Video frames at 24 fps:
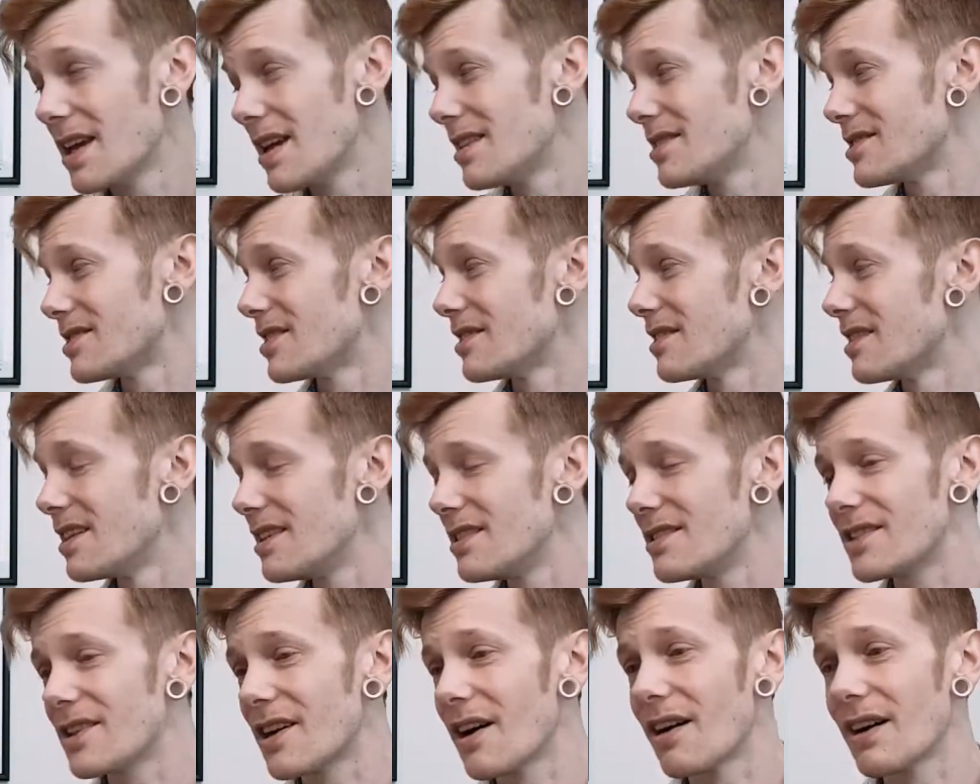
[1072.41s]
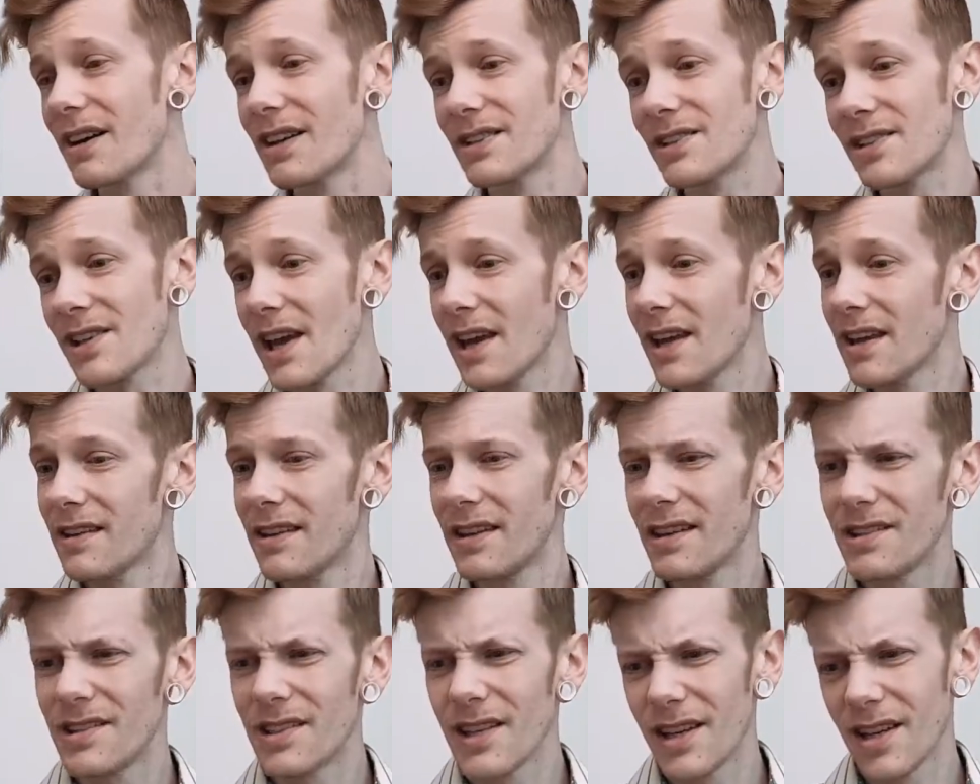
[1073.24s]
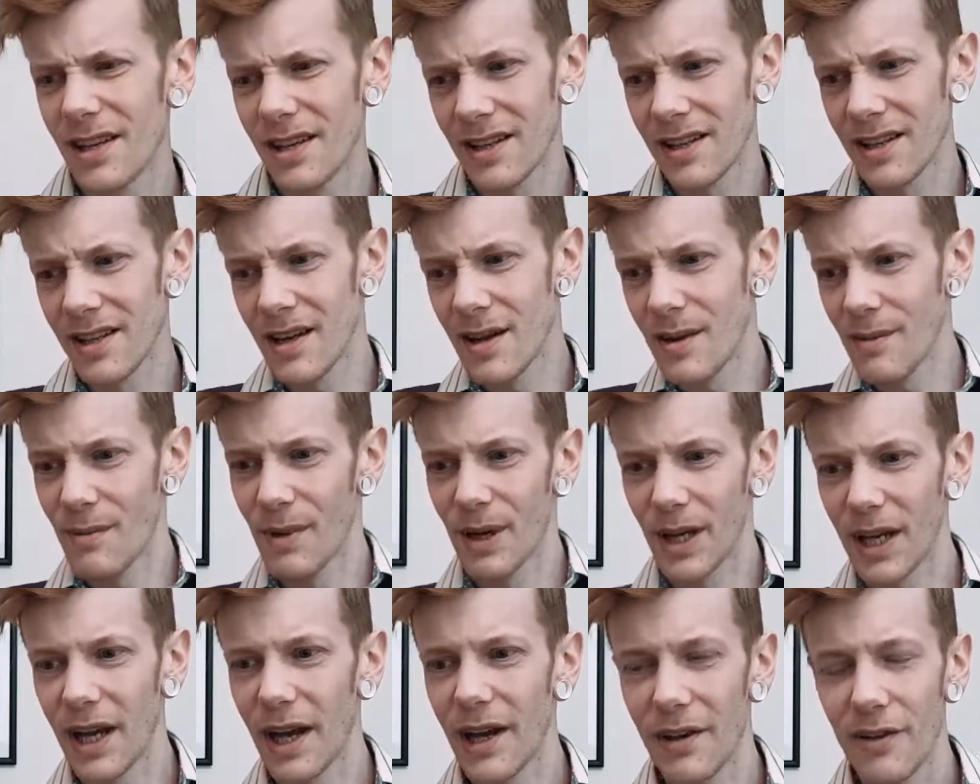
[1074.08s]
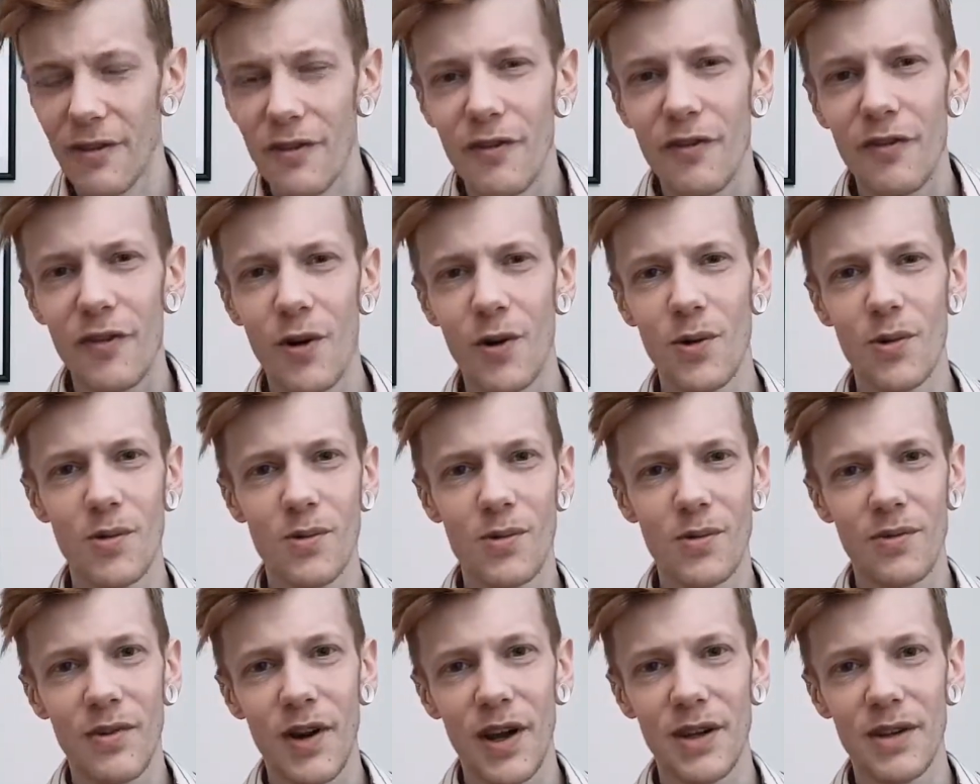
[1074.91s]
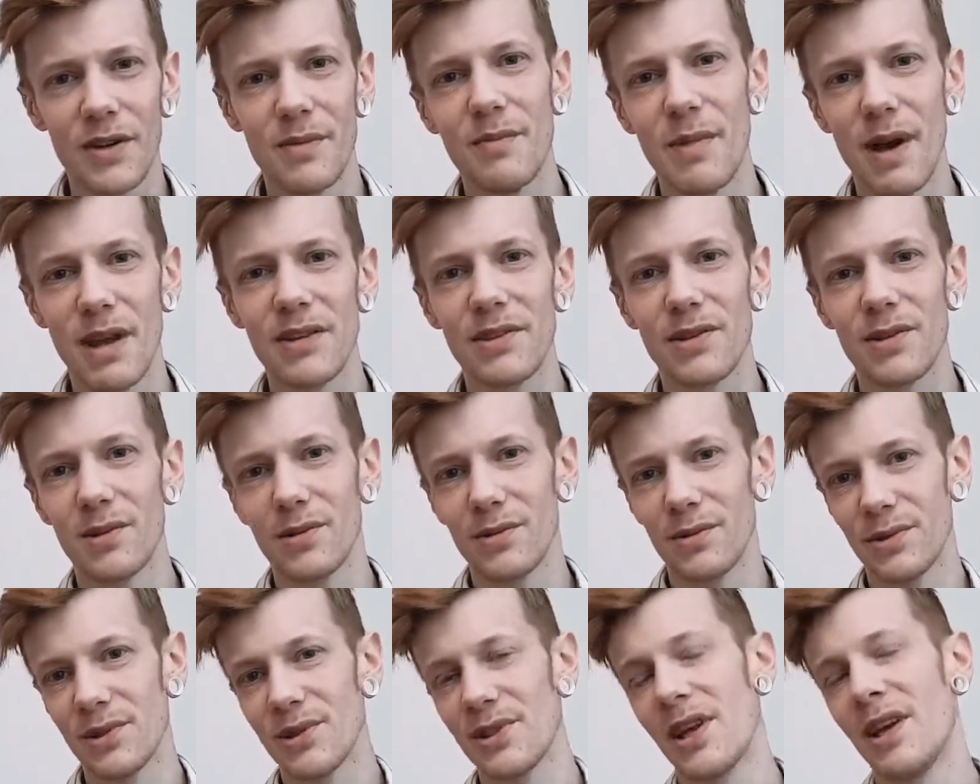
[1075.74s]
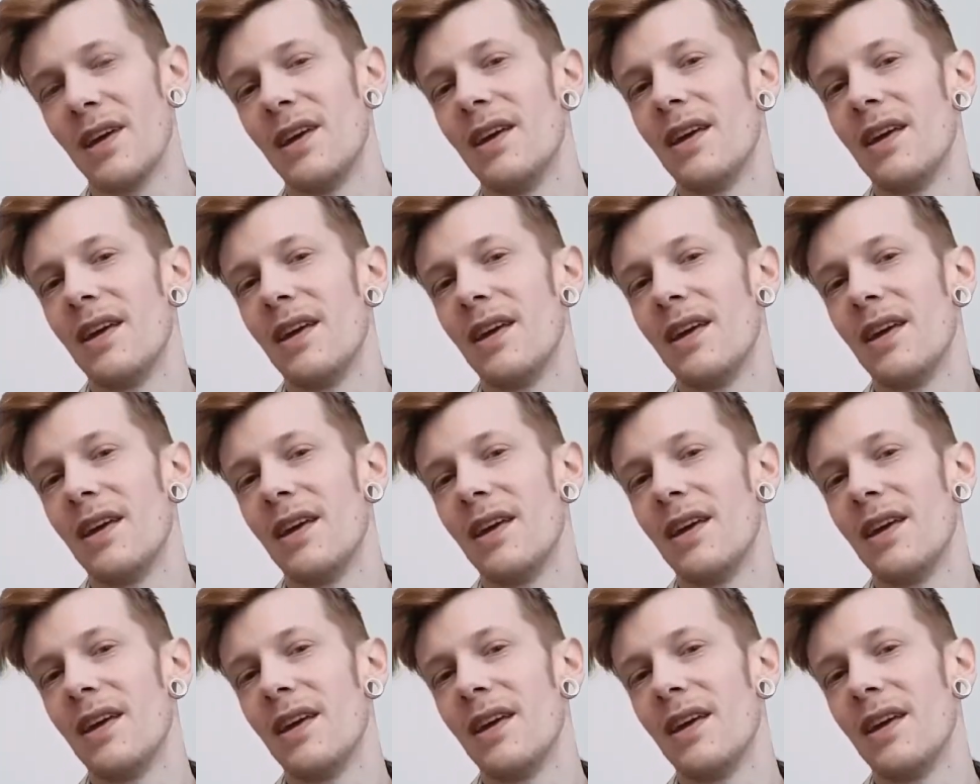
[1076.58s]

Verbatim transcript: So these guys, these are my kind of full fundamentals.